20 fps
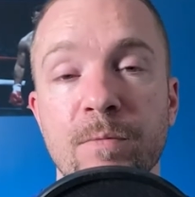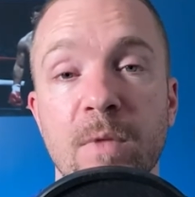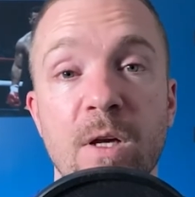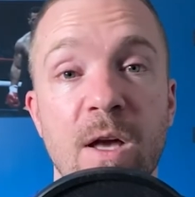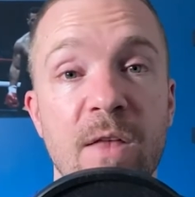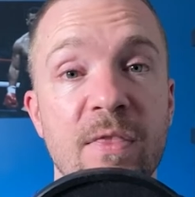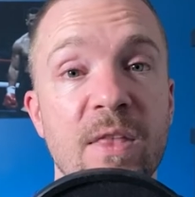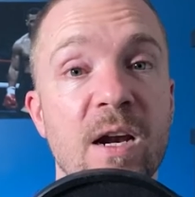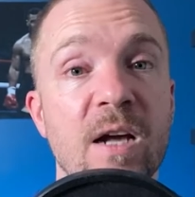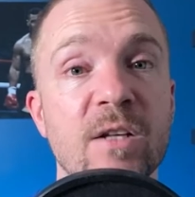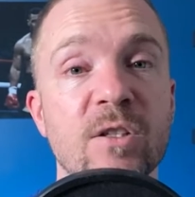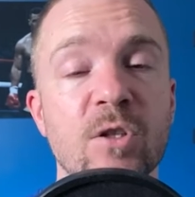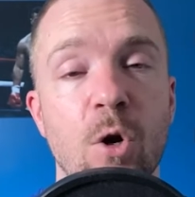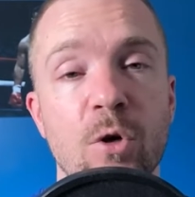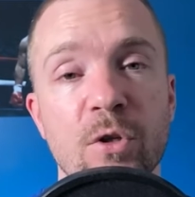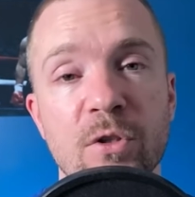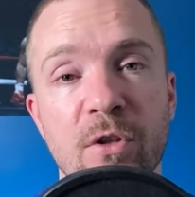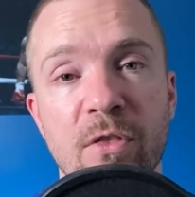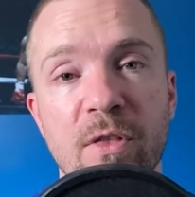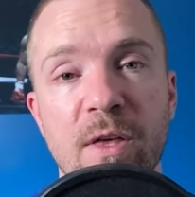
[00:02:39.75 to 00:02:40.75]
And then I
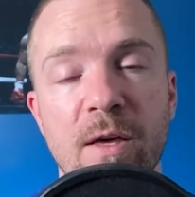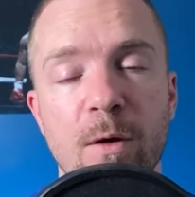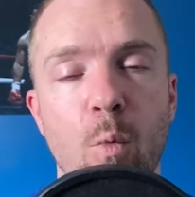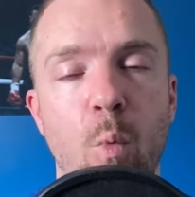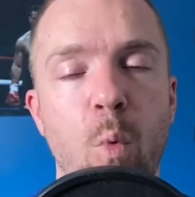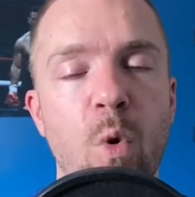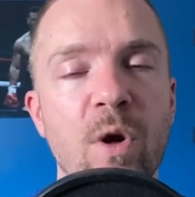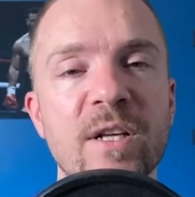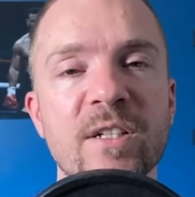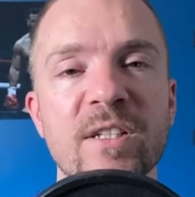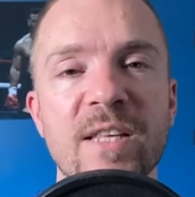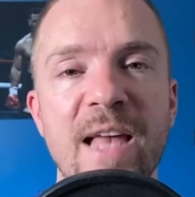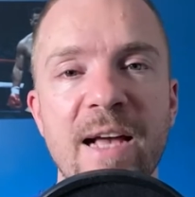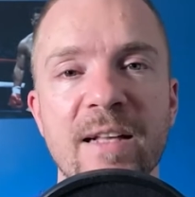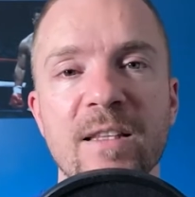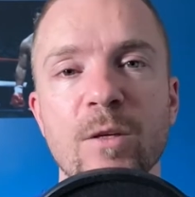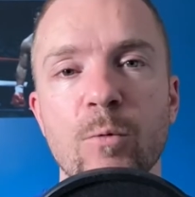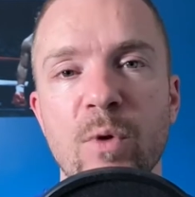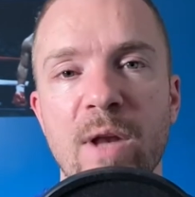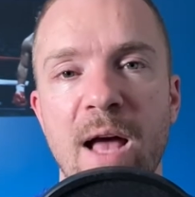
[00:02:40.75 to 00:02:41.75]
started to think, what
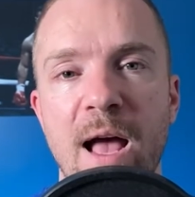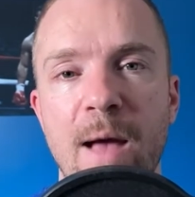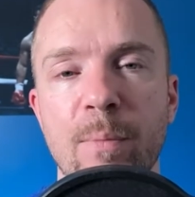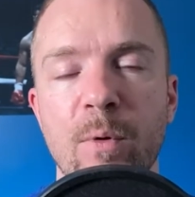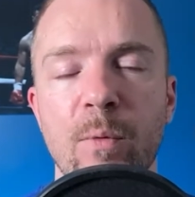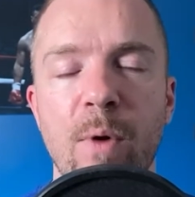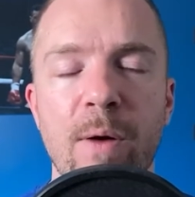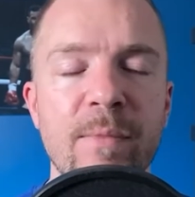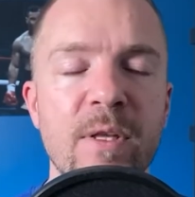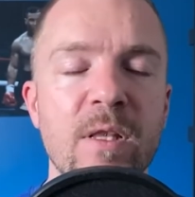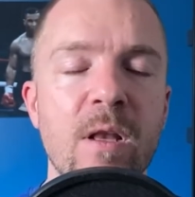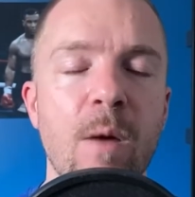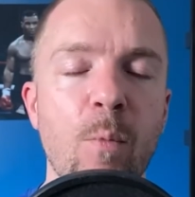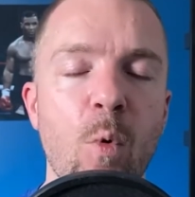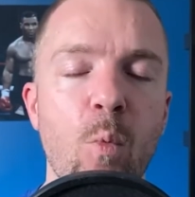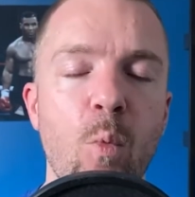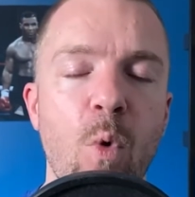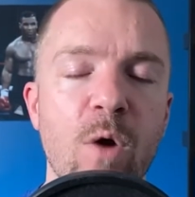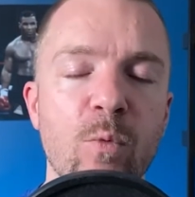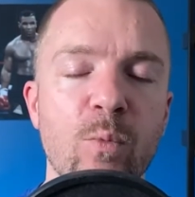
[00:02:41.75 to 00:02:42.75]
exactly would happen? I mean, number
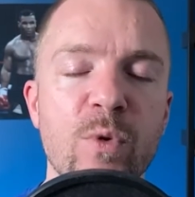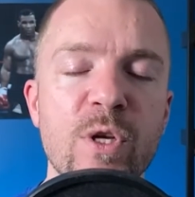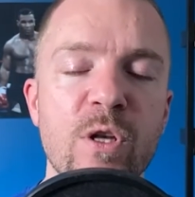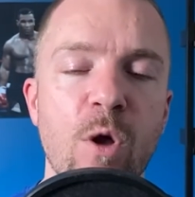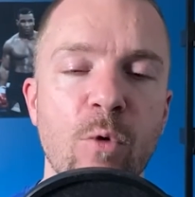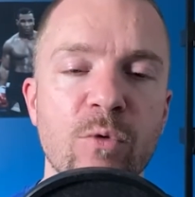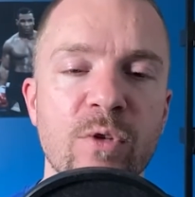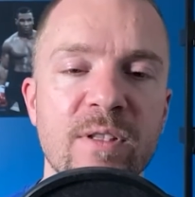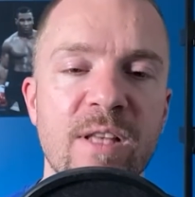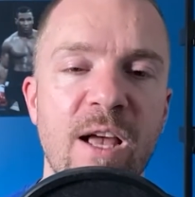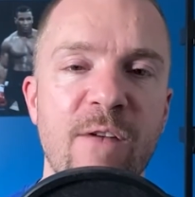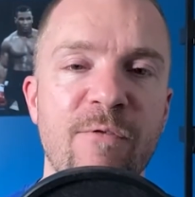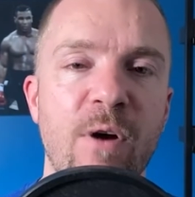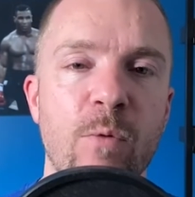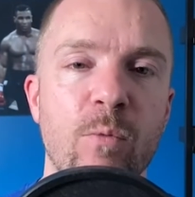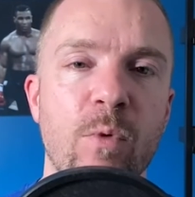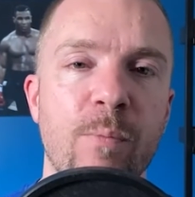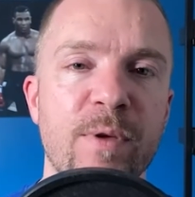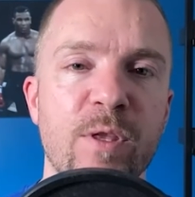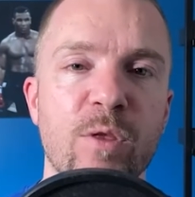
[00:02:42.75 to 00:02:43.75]
one, we know that fight
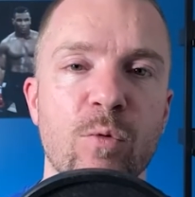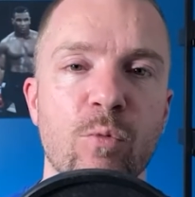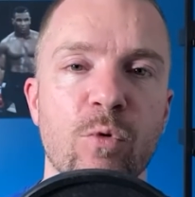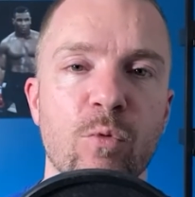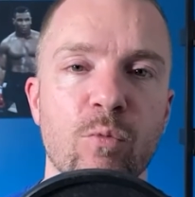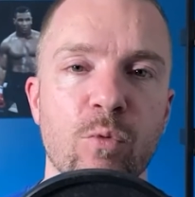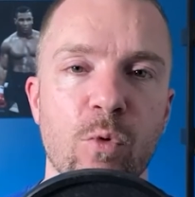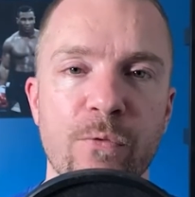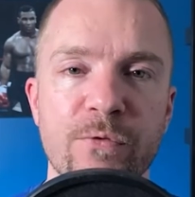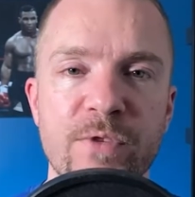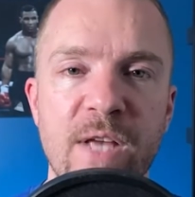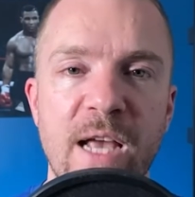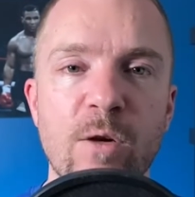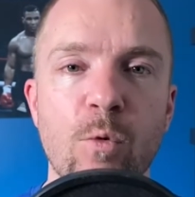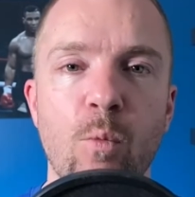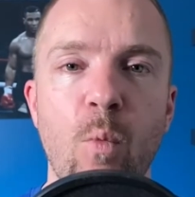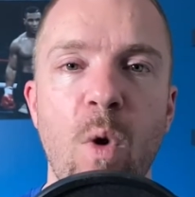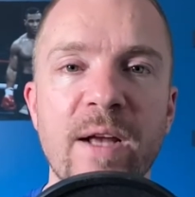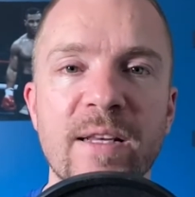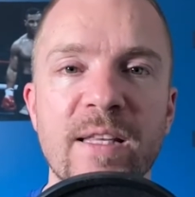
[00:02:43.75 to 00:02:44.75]
would be through the roof. Dana
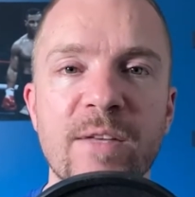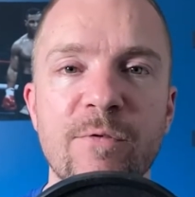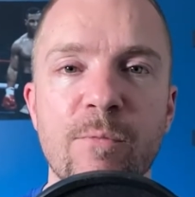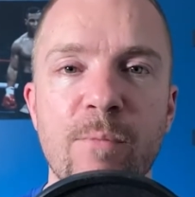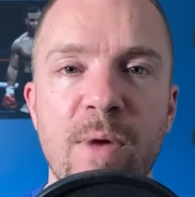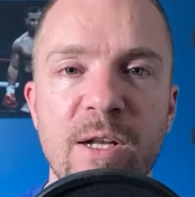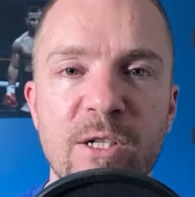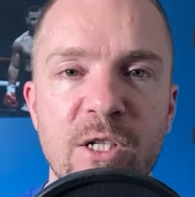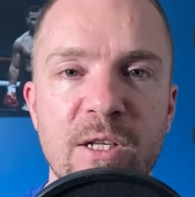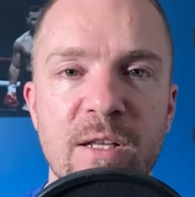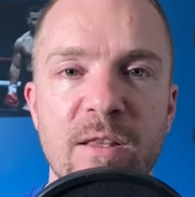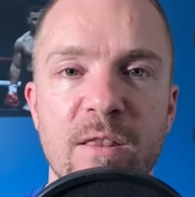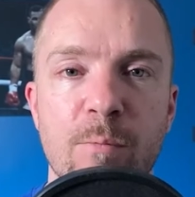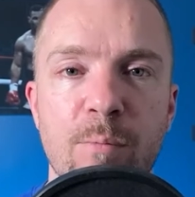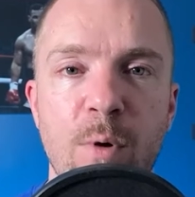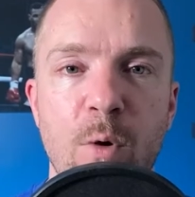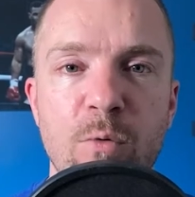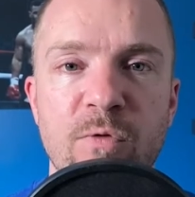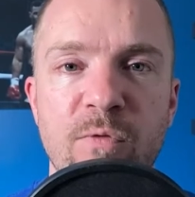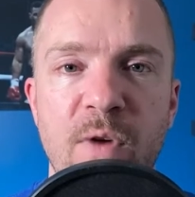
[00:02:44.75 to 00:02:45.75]
White even mentioned it in the
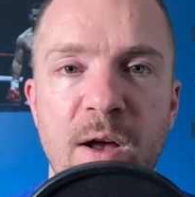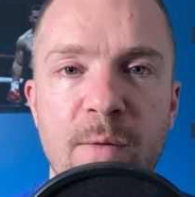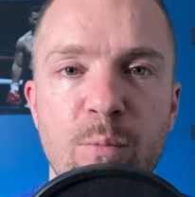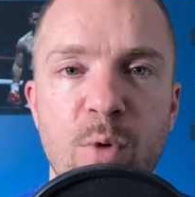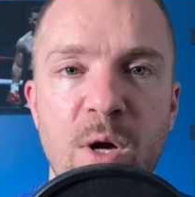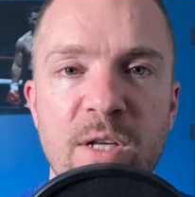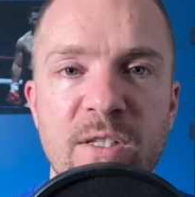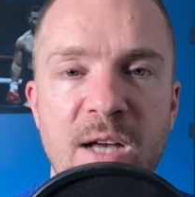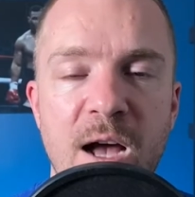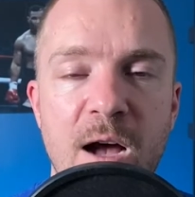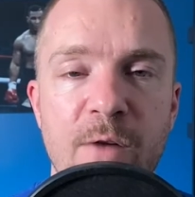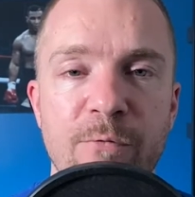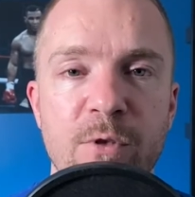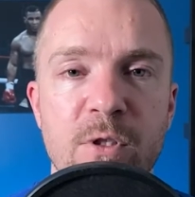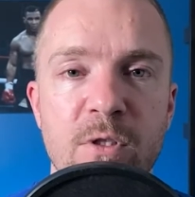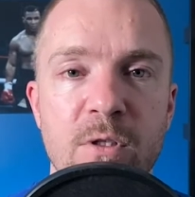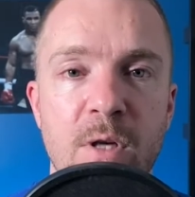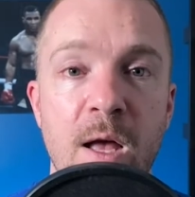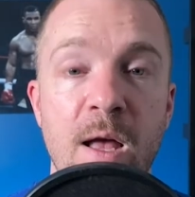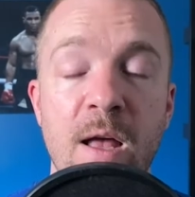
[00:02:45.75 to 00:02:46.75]
post-fight press
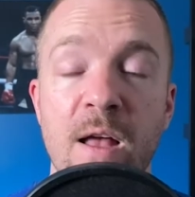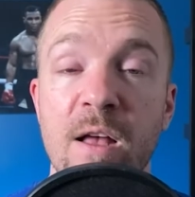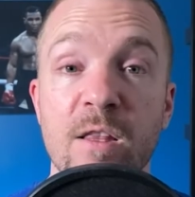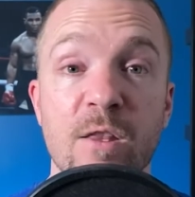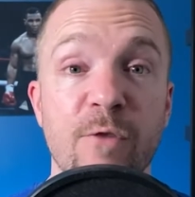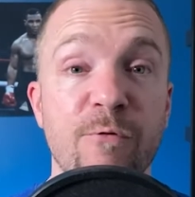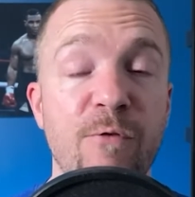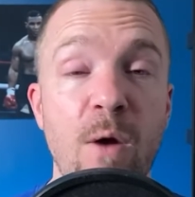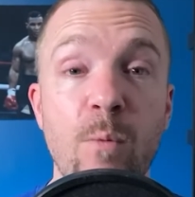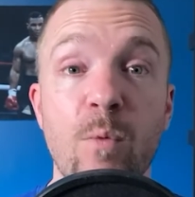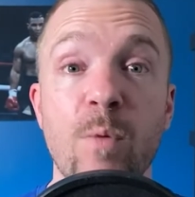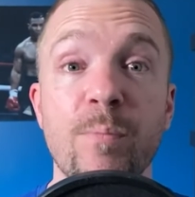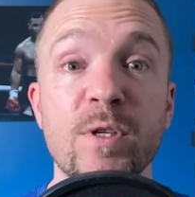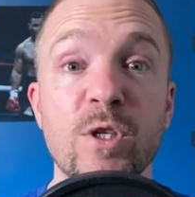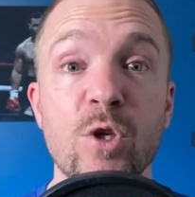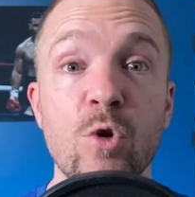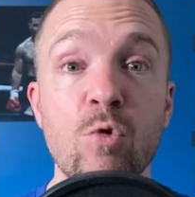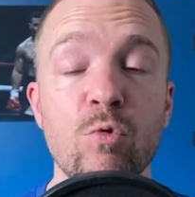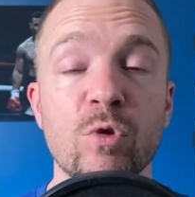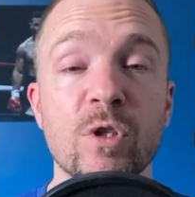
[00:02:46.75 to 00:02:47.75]
conference. The fight would be
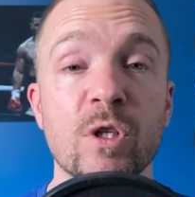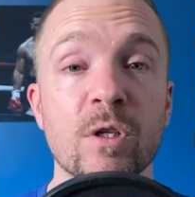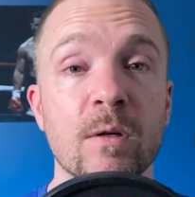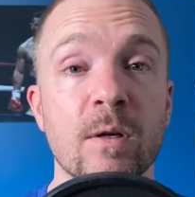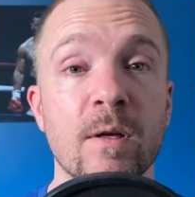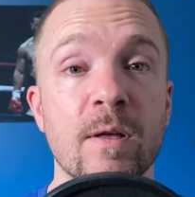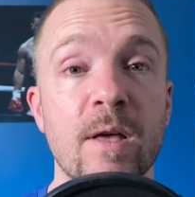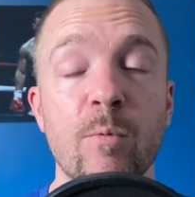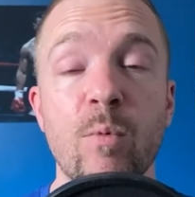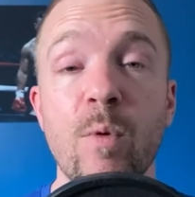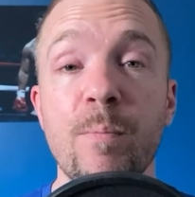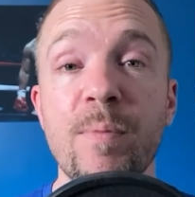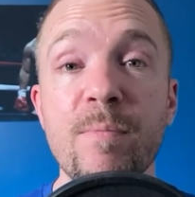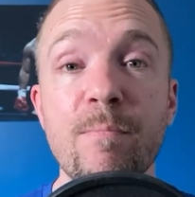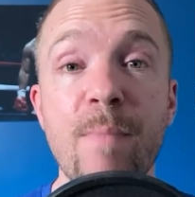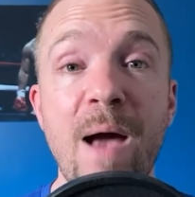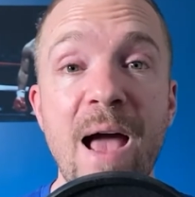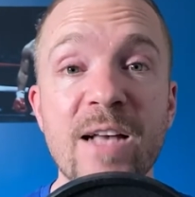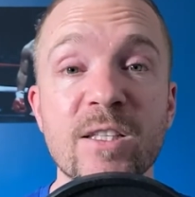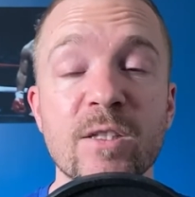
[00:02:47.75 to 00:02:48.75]
huge. It would be
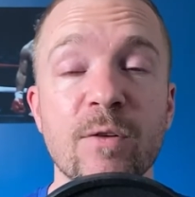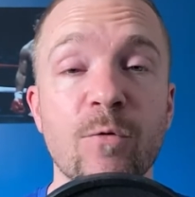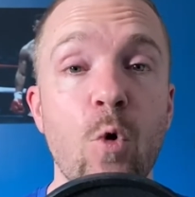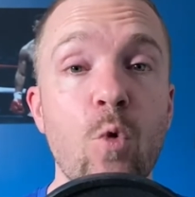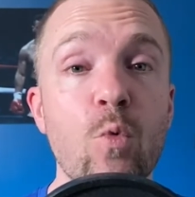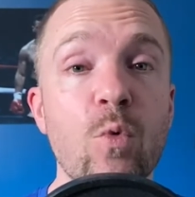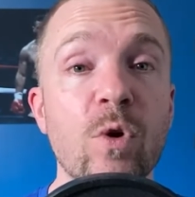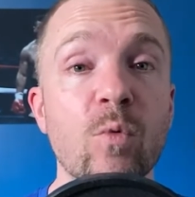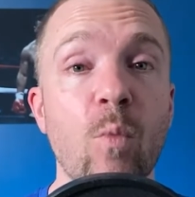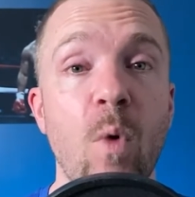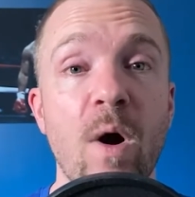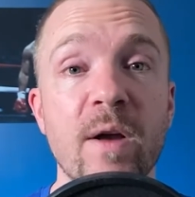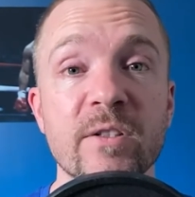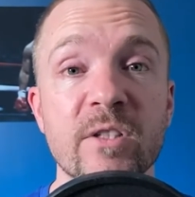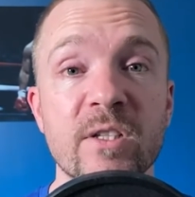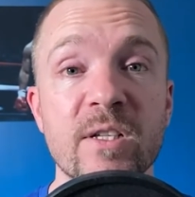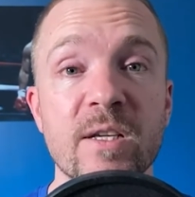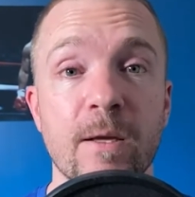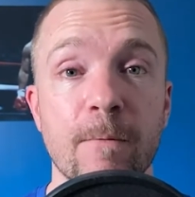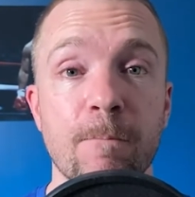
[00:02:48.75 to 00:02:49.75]
massive. Who wouldn't want to
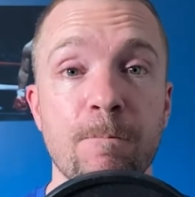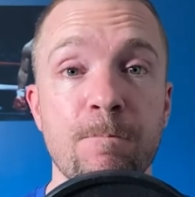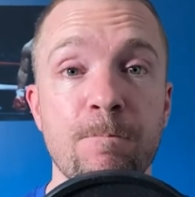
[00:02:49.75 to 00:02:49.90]
see it?